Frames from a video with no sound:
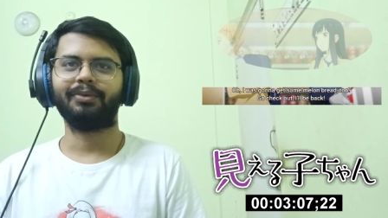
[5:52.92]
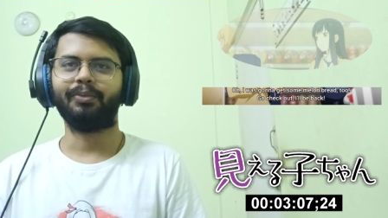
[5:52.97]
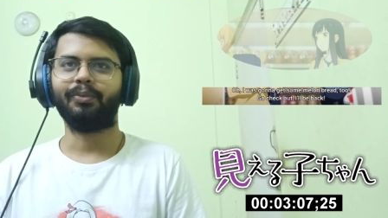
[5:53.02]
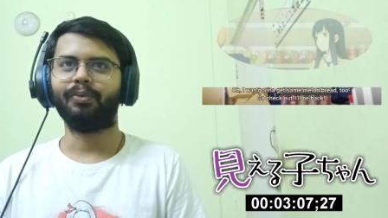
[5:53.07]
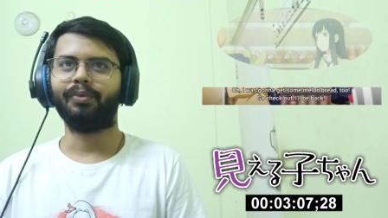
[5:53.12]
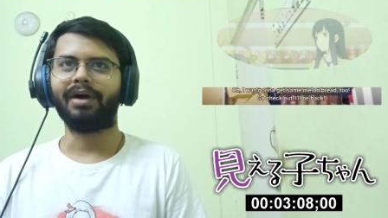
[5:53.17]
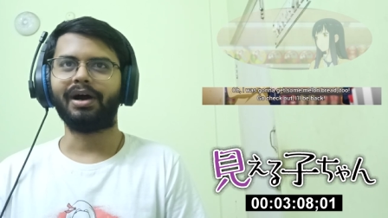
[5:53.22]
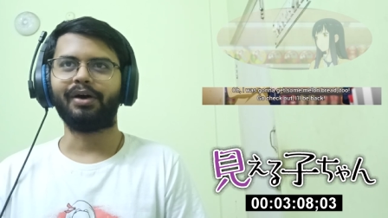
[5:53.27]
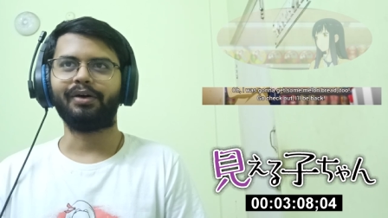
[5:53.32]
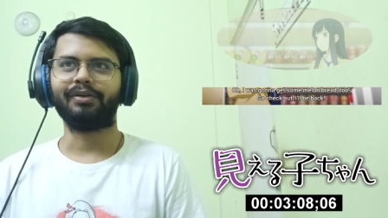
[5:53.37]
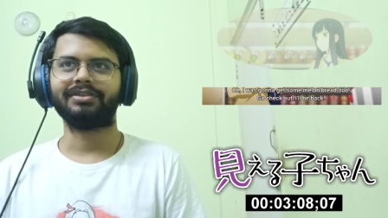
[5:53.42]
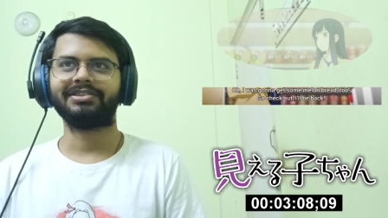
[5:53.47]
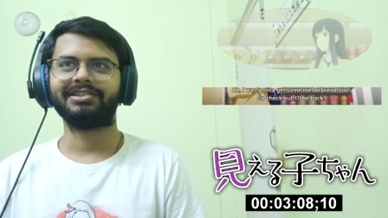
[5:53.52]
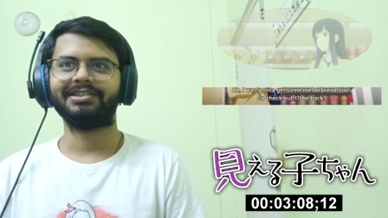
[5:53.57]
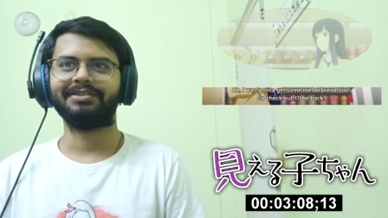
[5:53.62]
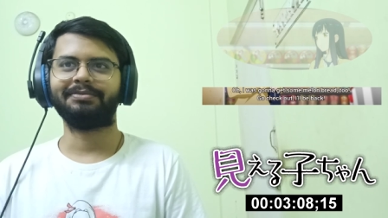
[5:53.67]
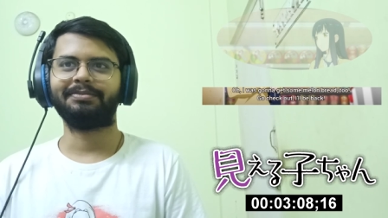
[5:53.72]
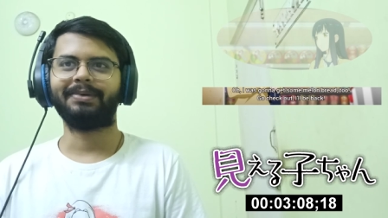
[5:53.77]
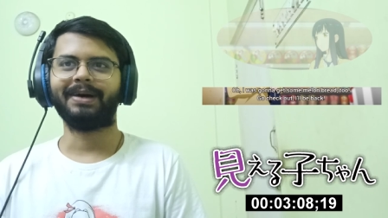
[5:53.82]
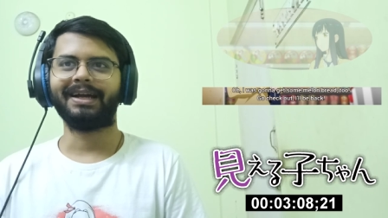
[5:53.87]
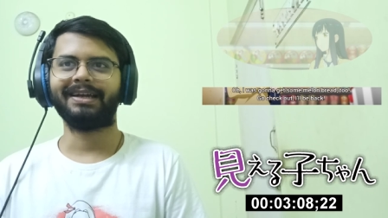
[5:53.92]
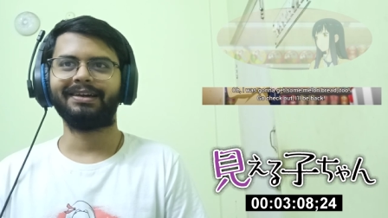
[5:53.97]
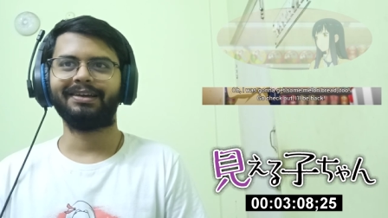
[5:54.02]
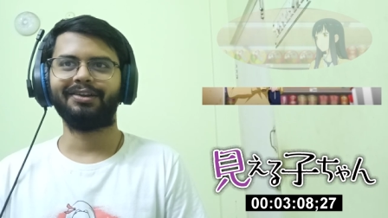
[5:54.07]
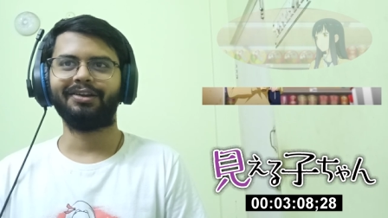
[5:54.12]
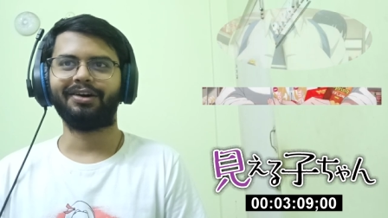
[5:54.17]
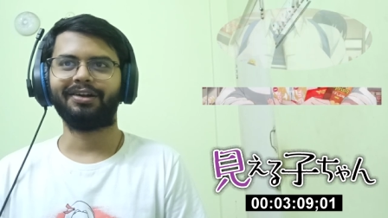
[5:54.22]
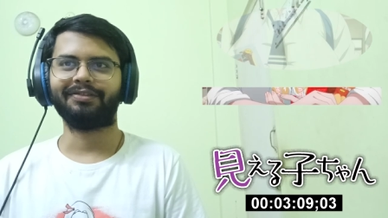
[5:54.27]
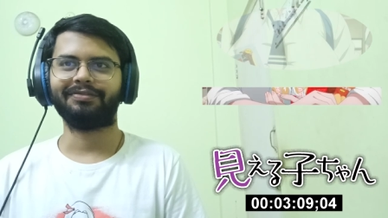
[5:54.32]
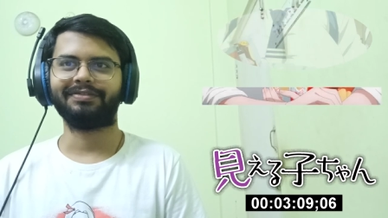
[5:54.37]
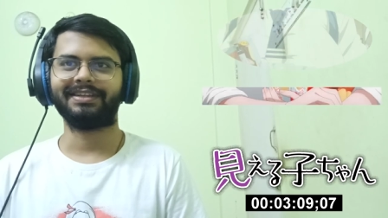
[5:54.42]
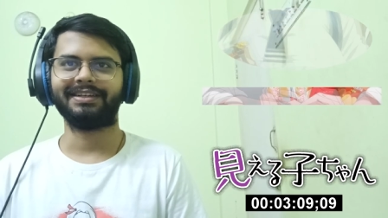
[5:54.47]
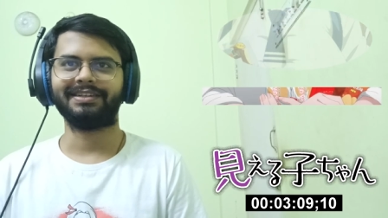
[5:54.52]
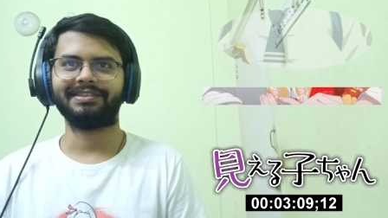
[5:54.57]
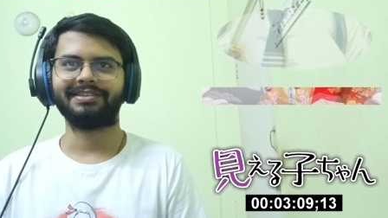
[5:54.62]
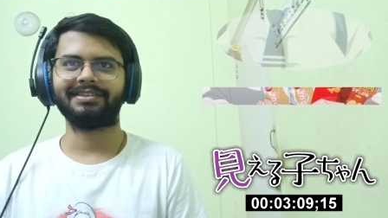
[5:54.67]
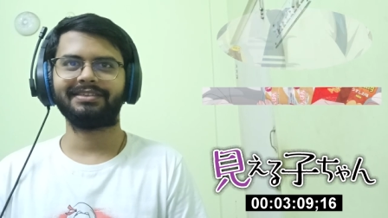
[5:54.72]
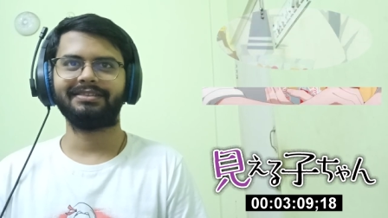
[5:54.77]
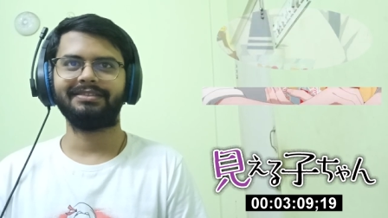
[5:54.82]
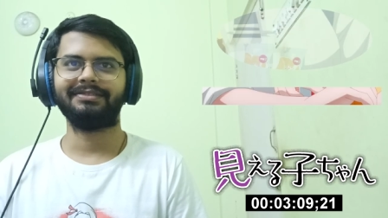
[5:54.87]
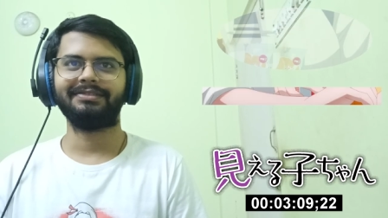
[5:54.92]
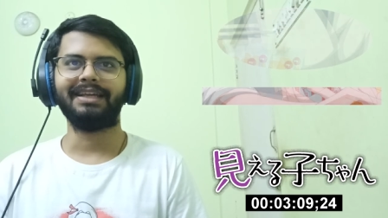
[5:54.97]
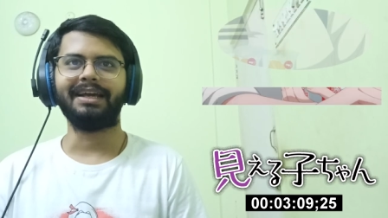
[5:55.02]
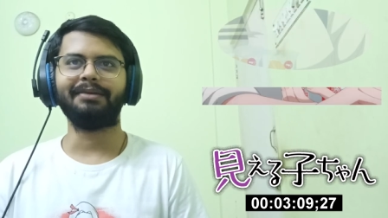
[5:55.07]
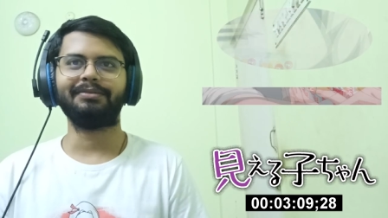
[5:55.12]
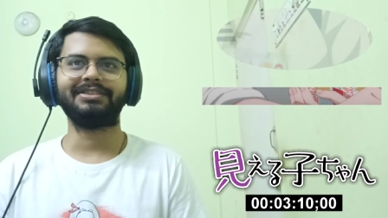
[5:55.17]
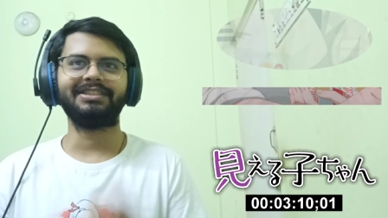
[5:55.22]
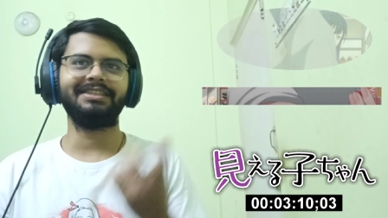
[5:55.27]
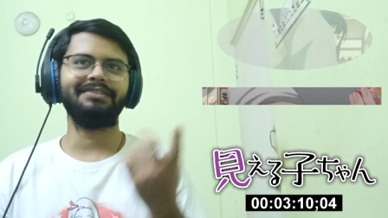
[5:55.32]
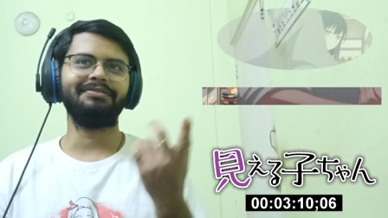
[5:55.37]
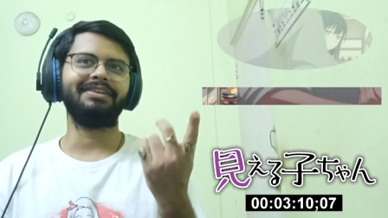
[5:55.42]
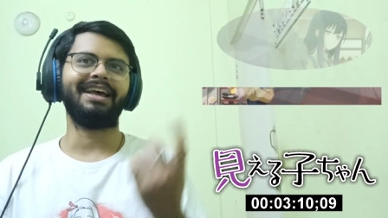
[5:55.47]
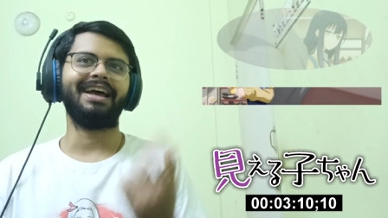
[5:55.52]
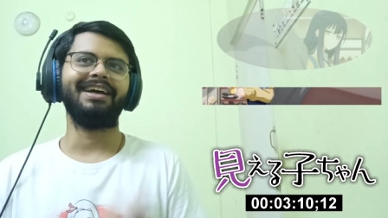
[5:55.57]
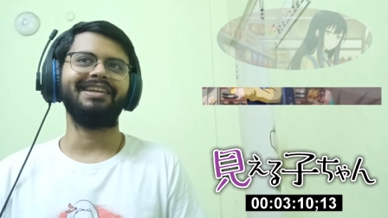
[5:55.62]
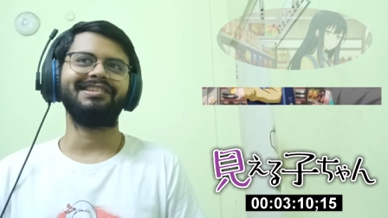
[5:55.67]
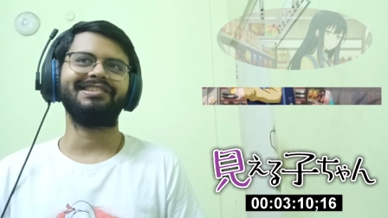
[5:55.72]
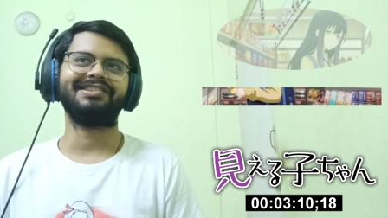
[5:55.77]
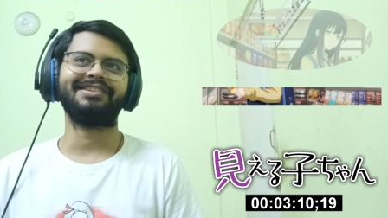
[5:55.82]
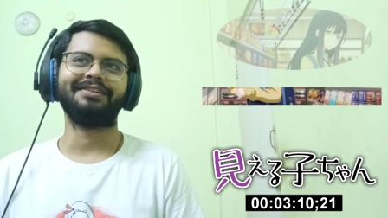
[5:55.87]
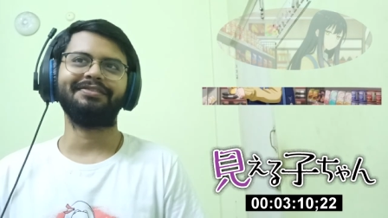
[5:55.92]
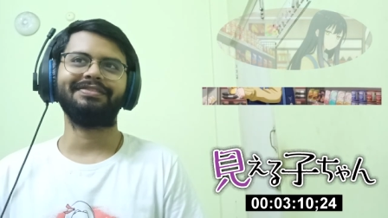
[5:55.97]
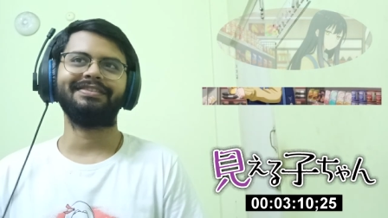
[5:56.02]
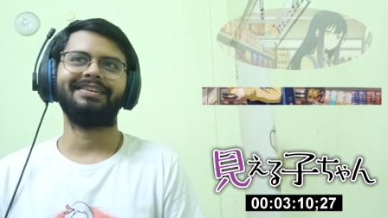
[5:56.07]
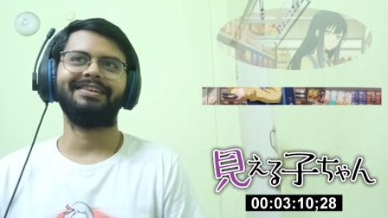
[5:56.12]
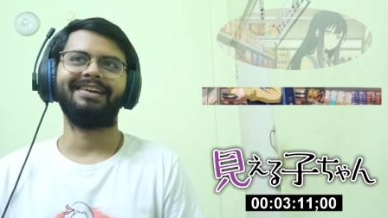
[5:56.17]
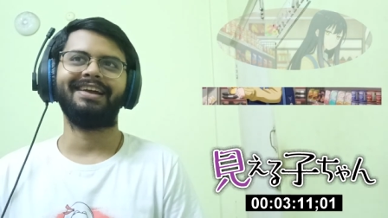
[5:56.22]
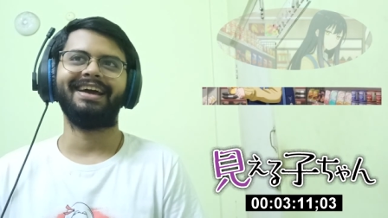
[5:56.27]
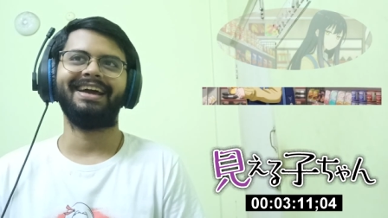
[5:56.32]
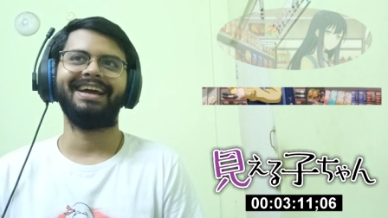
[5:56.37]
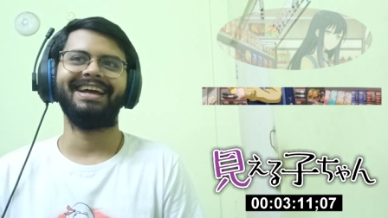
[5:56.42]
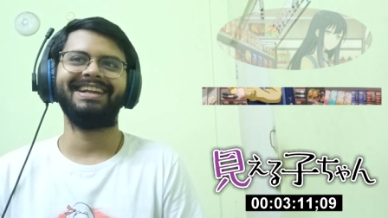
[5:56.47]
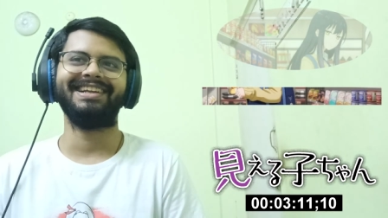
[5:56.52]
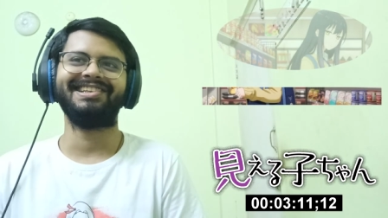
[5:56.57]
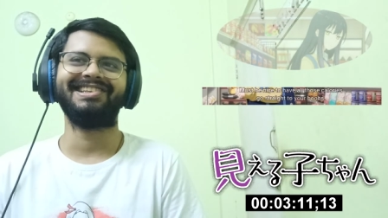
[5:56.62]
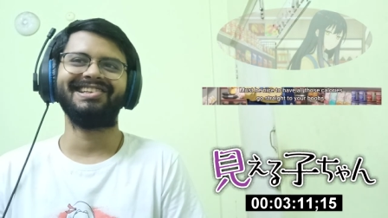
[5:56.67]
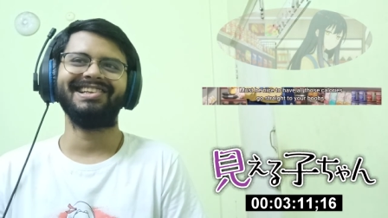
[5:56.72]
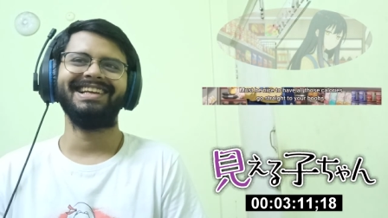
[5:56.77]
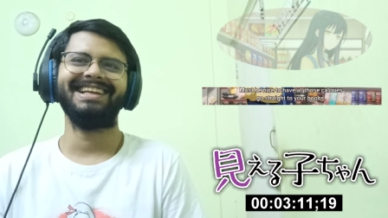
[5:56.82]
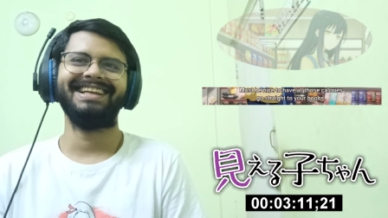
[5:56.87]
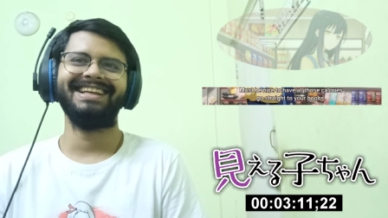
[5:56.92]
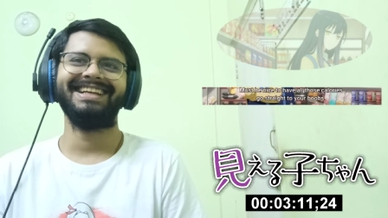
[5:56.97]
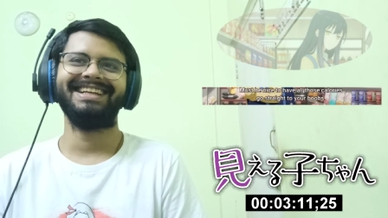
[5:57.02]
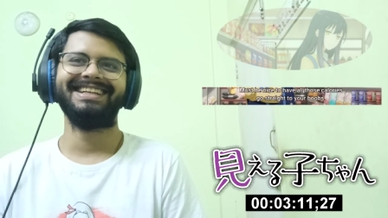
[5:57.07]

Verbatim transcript: Wow, she's buying a lot of things. Damn, she even has stuff in her hands.